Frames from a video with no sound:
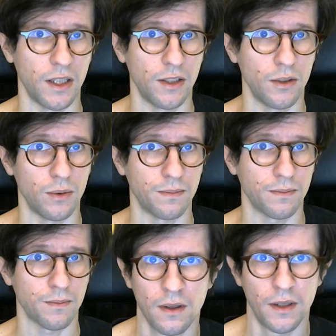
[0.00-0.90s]
do.
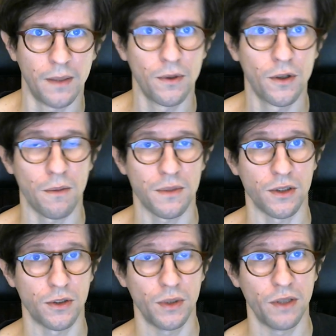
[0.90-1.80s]
The book comes in
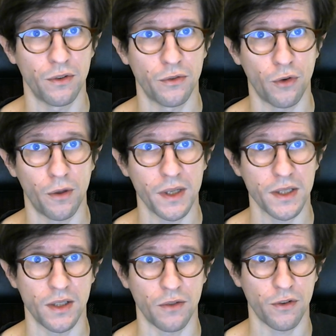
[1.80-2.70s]
two different formats.
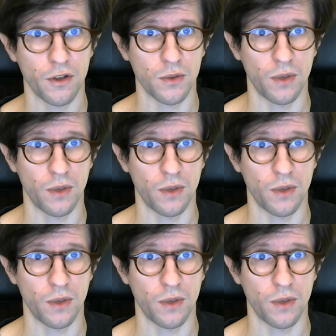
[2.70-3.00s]
The first one